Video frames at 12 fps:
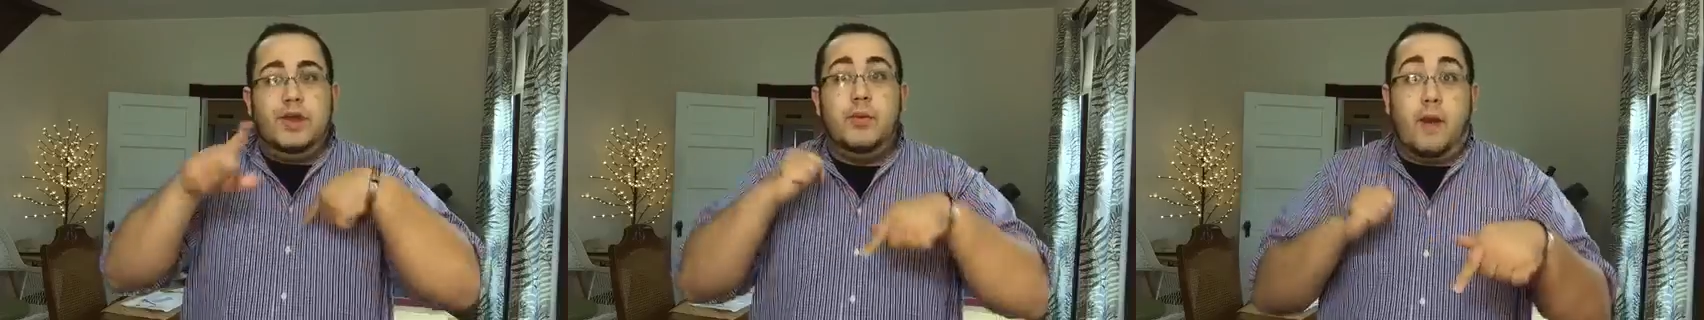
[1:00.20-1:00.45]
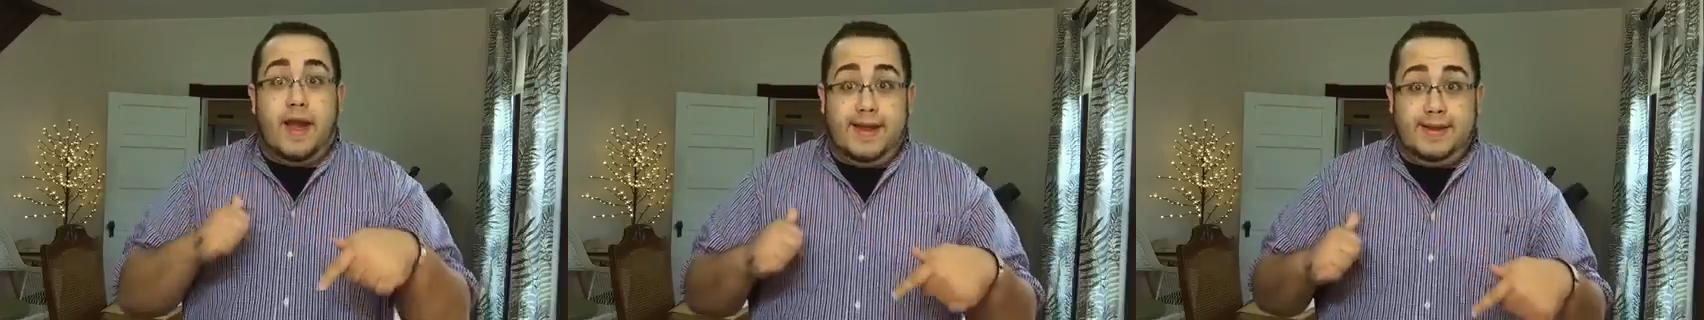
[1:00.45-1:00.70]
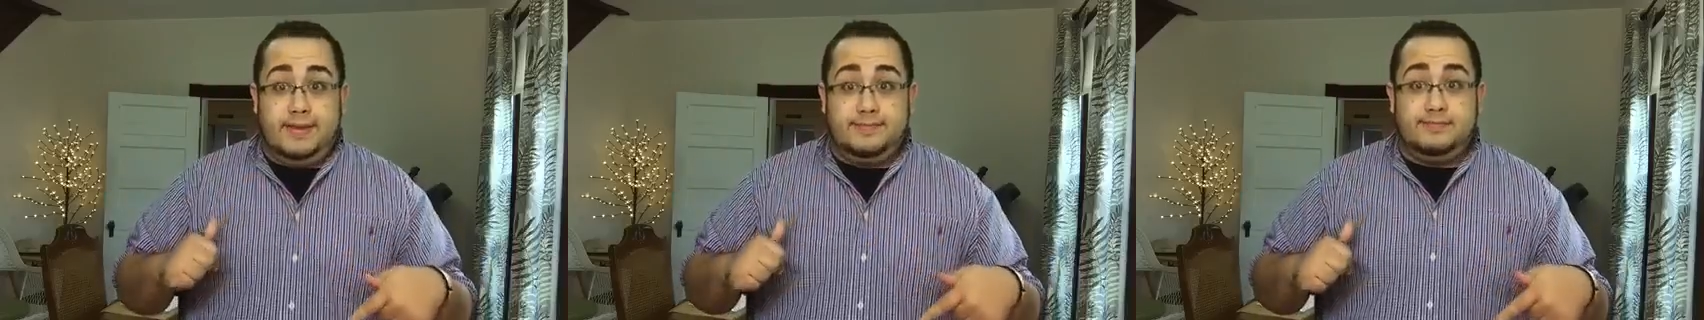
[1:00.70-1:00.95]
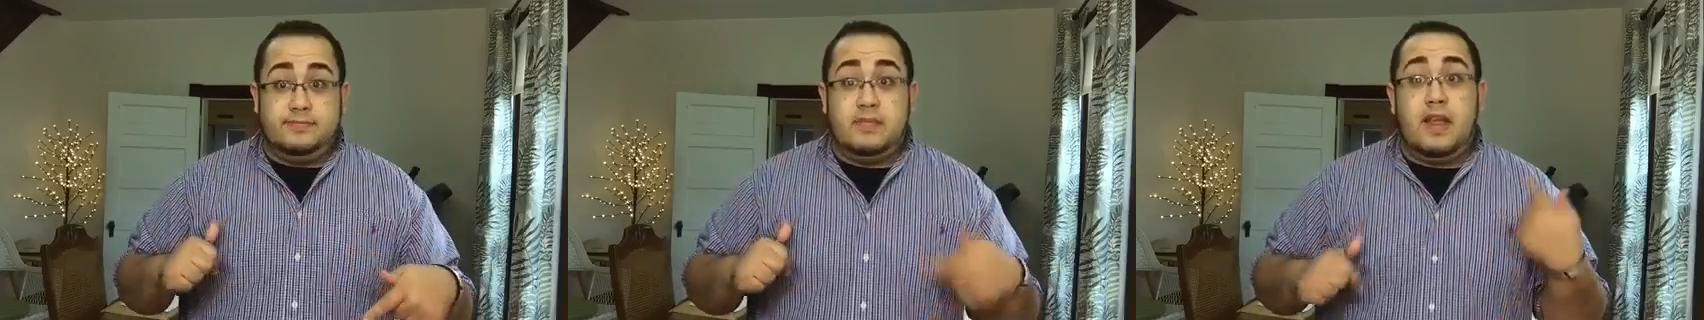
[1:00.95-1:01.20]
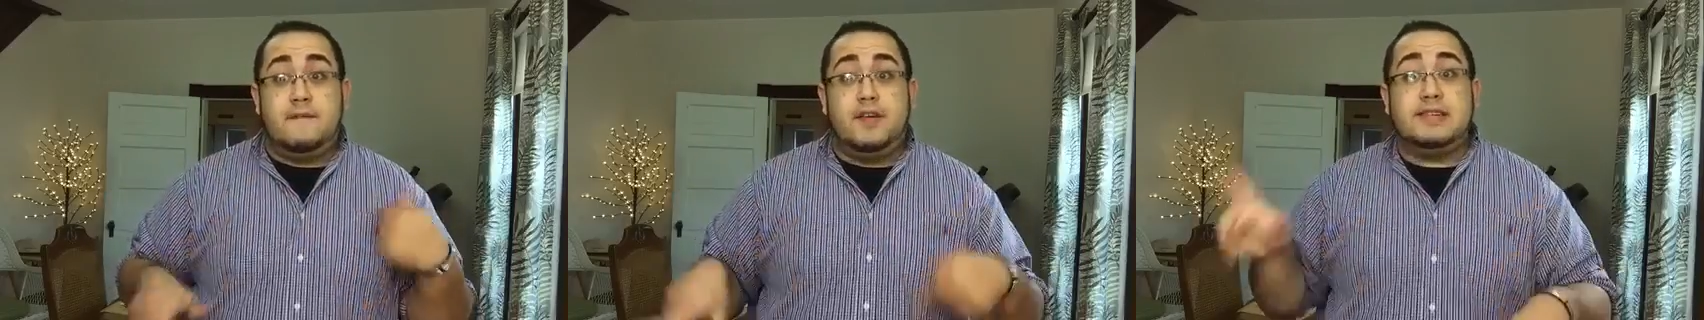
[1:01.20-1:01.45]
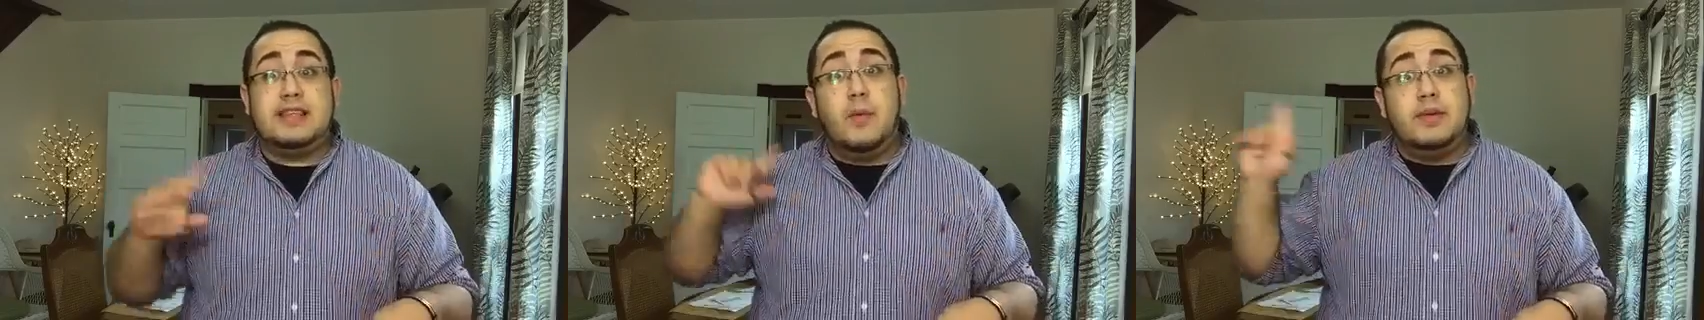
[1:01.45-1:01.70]
rewind.
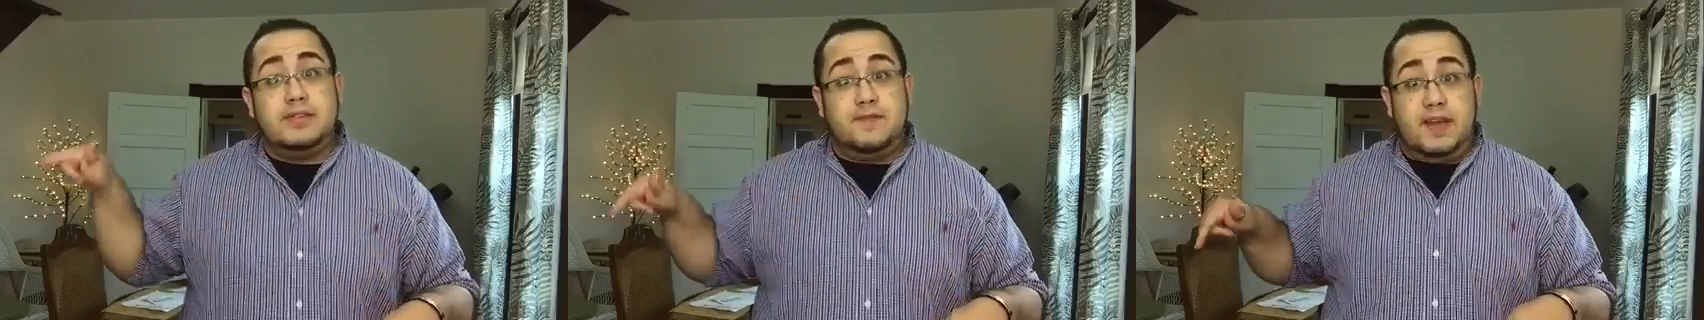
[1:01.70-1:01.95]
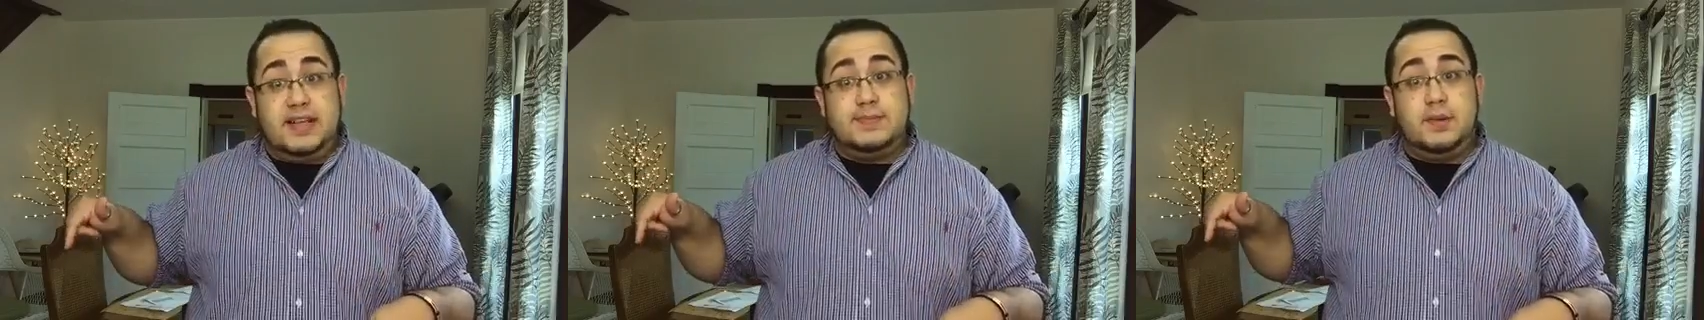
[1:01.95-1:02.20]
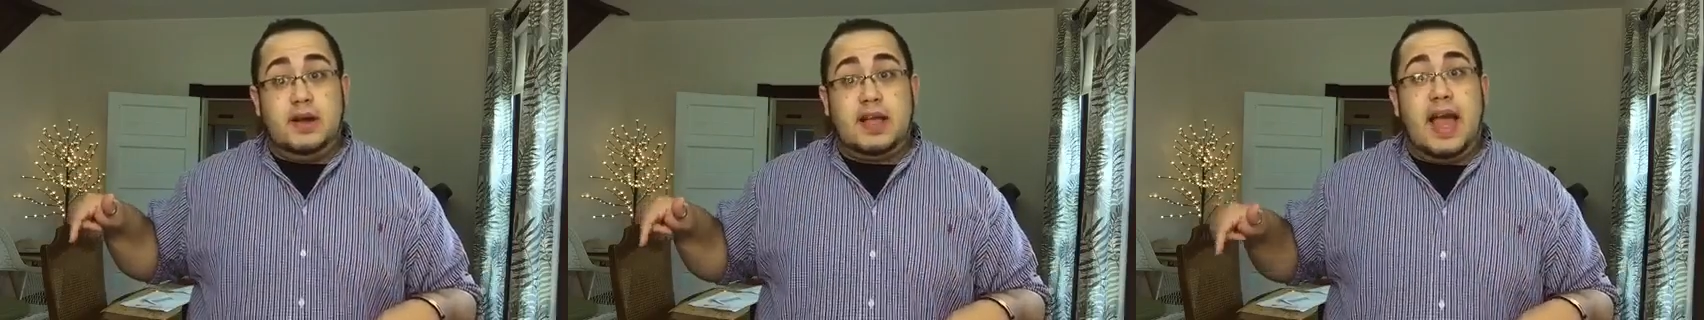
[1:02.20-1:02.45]
First, I went to Facebook